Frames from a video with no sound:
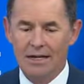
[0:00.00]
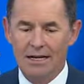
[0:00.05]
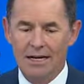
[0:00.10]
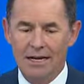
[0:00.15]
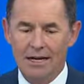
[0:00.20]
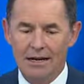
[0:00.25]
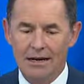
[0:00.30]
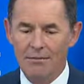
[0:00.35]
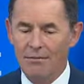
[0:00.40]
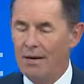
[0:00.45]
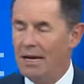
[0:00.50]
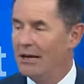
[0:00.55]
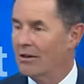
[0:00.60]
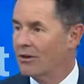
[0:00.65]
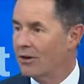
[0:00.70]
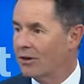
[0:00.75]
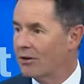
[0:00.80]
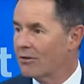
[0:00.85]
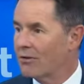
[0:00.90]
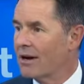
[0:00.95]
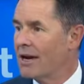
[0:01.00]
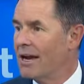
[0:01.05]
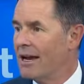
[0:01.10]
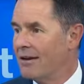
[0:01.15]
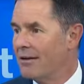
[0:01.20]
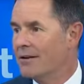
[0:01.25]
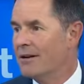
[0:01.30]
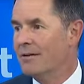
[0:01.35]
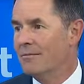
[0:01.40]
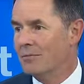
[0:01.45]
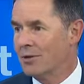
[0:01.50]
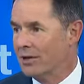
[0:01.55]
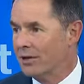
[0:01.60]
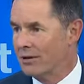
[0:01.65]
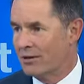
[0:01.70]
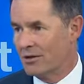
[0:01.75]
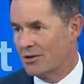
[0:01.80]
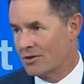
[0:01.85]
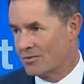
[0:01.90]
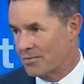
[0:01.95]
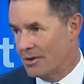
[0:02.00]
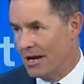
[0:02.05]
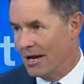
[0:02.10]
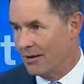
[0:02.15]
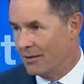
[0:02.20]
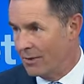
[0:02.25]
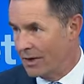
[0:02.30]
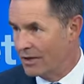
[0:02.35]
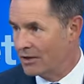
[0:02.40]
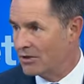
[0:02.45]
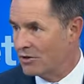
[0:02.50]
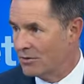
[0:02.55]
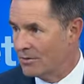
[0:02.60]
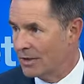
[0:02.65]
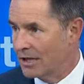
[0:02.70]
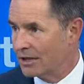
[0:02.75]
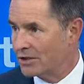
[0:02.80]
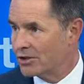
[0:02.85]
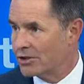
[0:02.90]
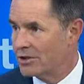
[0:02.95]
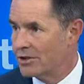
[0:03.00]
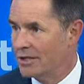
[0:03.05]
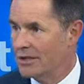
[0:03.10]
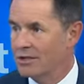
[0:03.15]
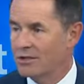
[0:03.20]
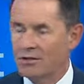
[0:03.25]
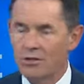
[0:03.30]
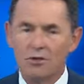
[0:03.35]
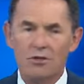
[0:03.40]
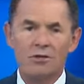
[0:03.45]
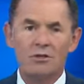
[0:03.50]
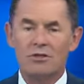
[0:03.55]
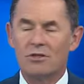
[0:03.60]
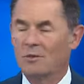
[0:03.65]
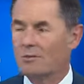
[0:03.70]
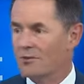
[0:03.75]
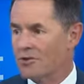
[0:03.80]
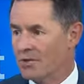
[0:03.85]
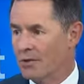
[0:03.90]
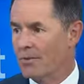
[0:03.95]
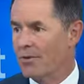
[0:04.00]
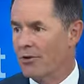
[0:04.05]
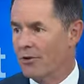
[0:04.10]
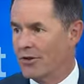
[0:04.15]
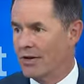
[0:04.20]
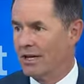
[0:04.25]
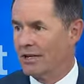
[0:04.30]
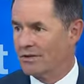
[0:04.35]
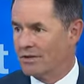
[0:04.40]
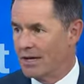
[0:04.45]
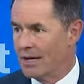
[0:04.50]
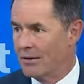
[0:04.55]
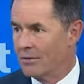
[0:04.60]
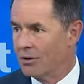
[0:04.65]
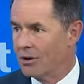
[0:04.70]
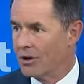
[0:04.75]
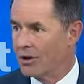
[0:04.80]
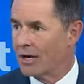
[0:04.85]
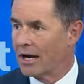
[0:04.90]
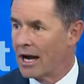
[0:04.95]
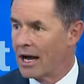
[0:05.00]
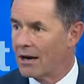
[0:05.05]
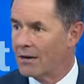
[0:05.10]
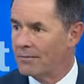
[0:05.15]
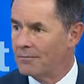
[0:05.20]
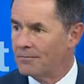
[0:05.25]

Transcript: and it may look great, but you're just paying way too much. So those are some simple things that I would look at.